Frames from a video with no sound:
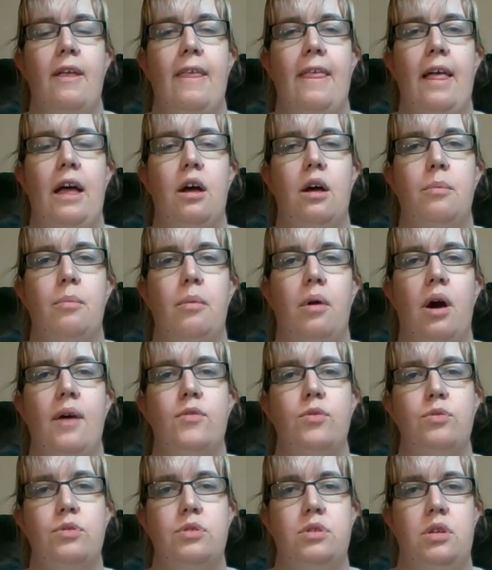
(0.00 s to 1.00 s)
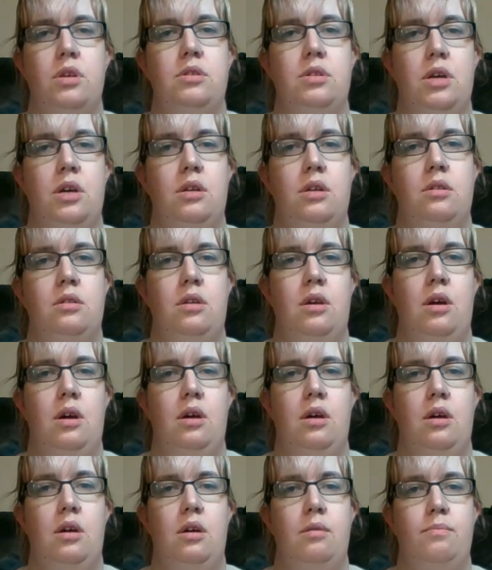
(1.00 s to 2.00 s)
I've also done
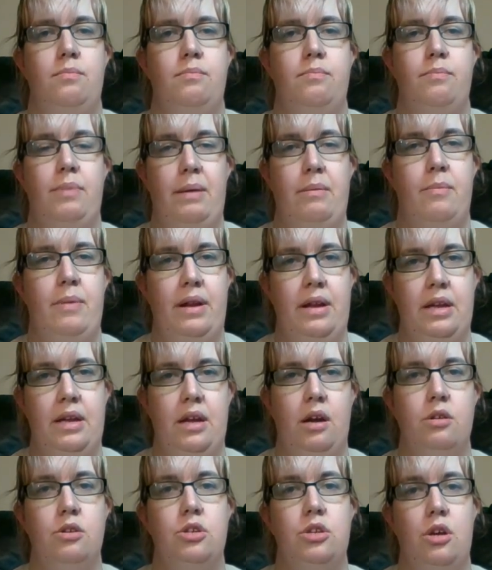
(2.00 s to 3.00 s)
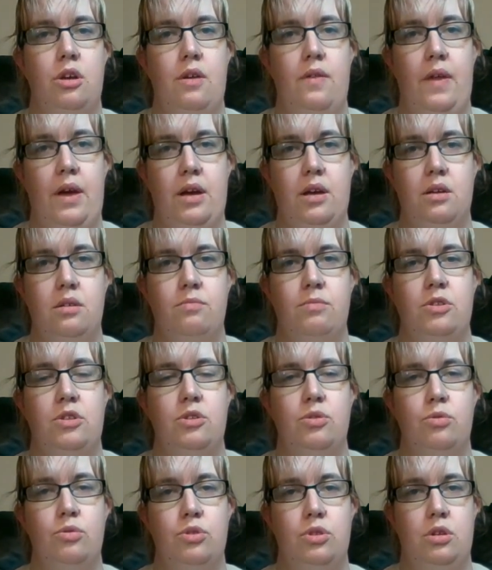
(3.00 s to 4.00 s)
a baby blanket, I'll show you that, which is
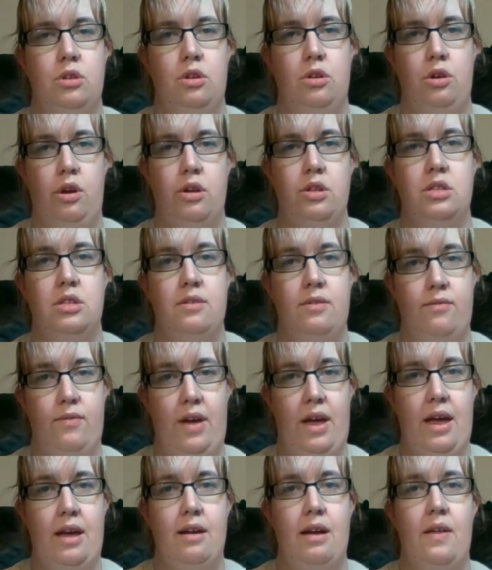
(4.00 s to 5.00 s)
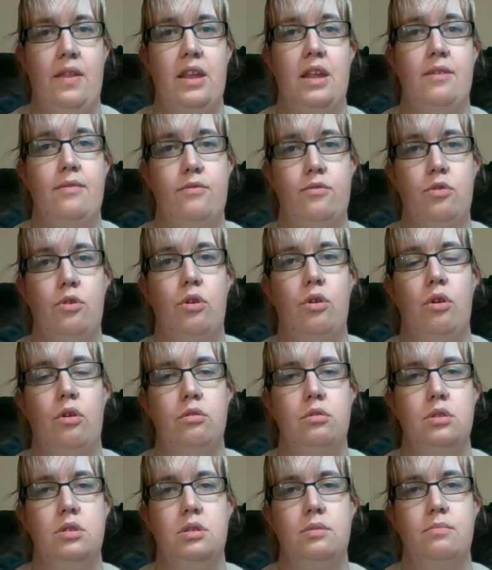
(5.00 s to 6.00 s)
also going to go to the fair, and then if not,
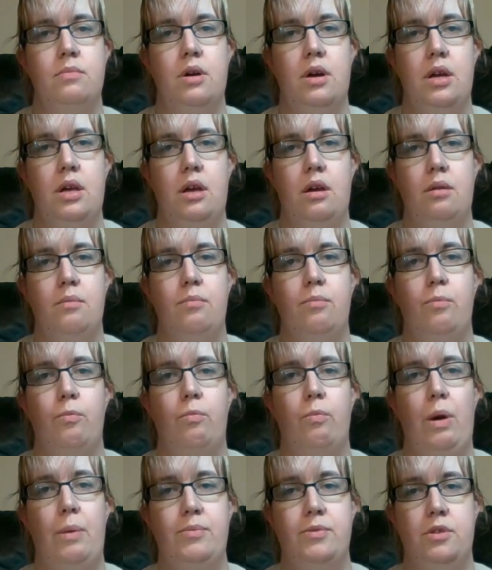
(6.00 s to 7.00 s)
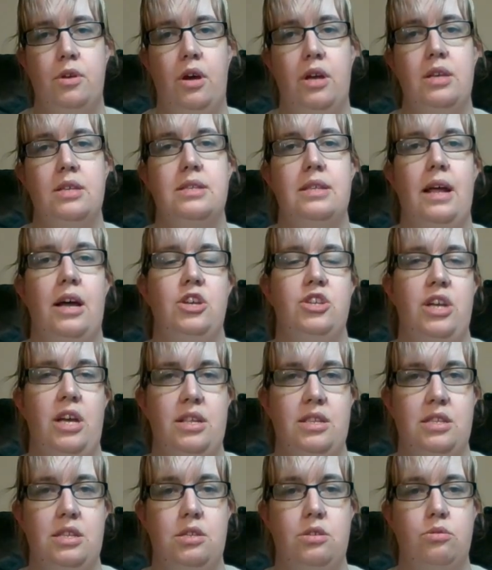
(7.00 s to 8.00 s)
onto my website /
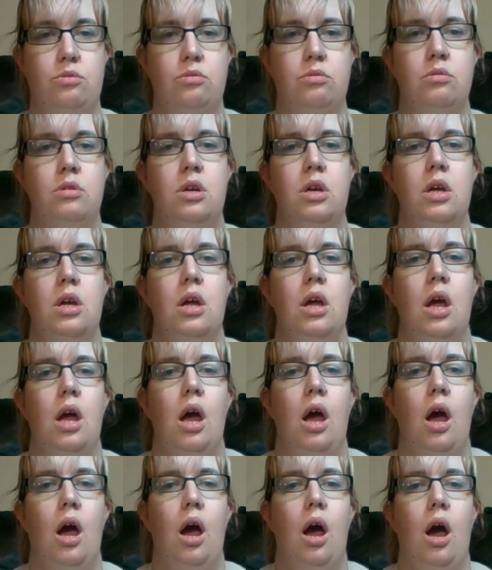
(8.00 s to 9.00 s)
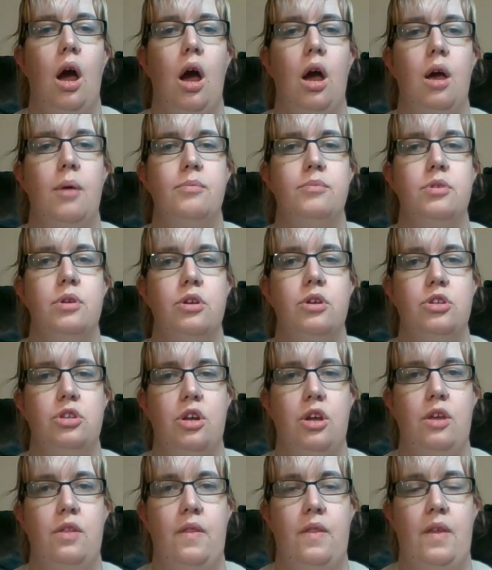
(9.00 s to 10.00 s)
Etsy store. So I'll show
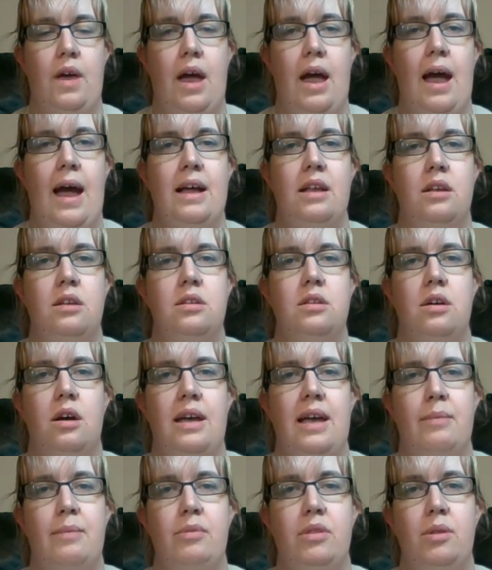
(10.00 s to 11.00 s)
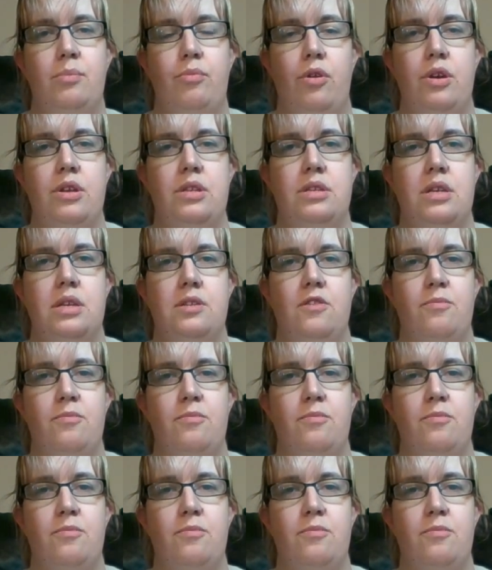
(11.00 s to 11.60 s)
you that, and I am in the process of